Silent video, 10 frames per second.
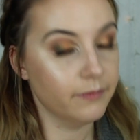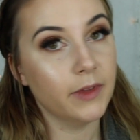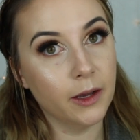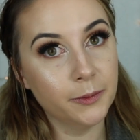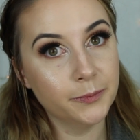
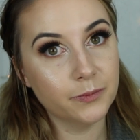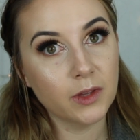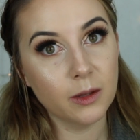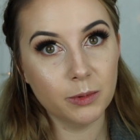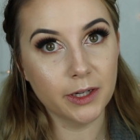No,
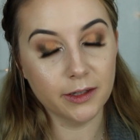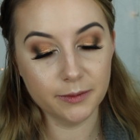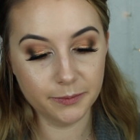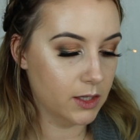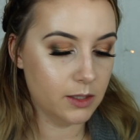it wouldn't.
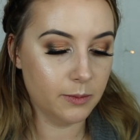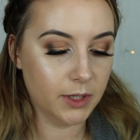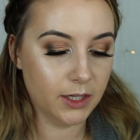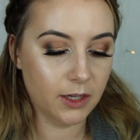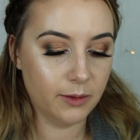So I'm
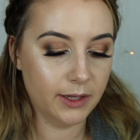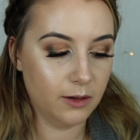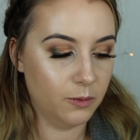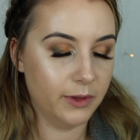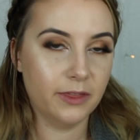gonna go
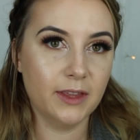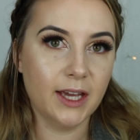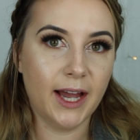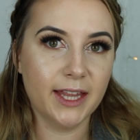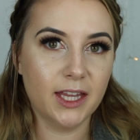in with the
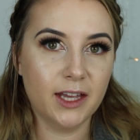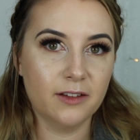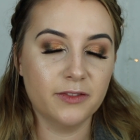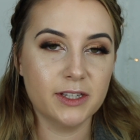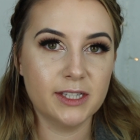I
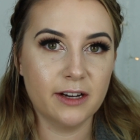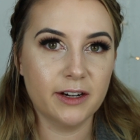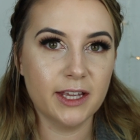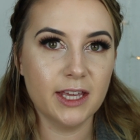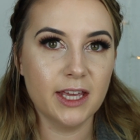Love
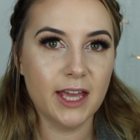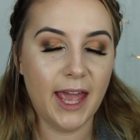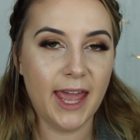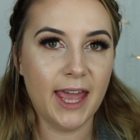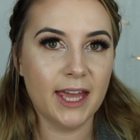Sarah E
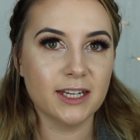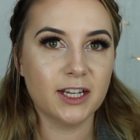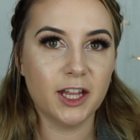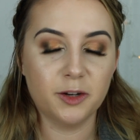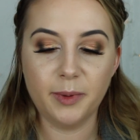and
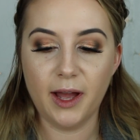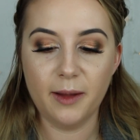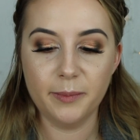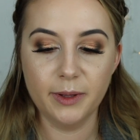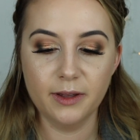
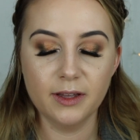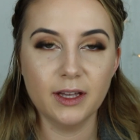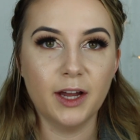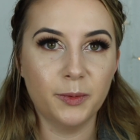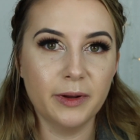ColourPop
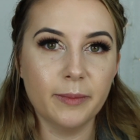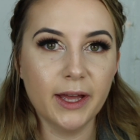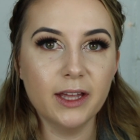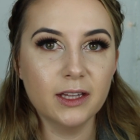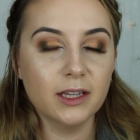Ariba
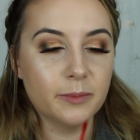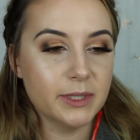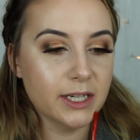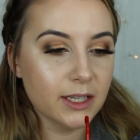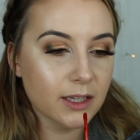
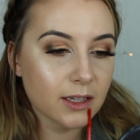lipstick.